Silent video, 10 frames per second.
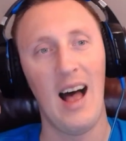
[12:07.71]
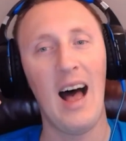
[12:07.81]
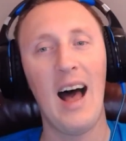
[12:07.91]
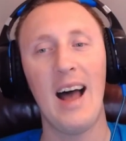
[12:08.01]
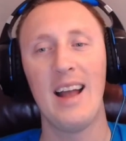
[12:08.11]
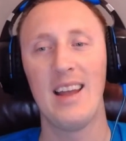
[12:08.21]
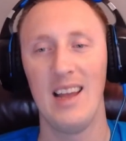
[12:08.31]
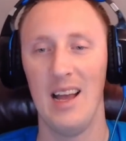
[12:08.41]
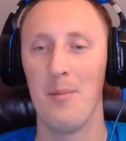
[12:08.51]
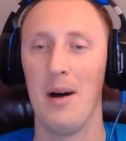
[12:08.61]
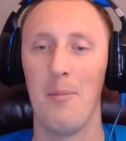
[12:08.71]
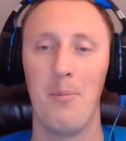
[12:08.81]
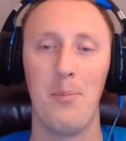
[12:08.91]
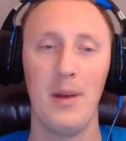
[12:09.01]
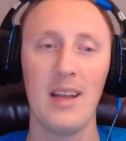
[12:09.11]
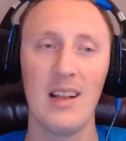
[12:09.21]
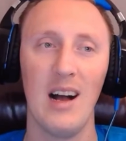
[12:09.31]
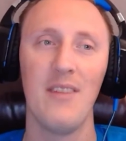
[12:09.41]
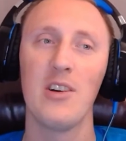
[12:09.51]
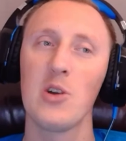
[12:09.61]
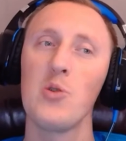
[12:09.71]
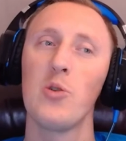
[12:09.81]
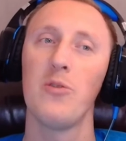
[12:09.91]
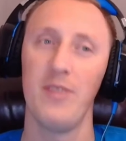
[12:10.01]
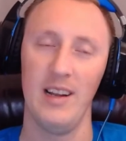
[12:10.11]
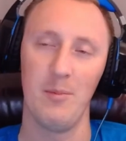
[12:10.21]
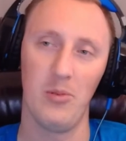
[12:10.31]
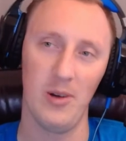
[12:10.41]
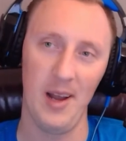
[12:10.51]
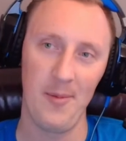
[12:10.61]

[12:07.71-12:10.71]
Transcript: I am a bit of a Google fanboy.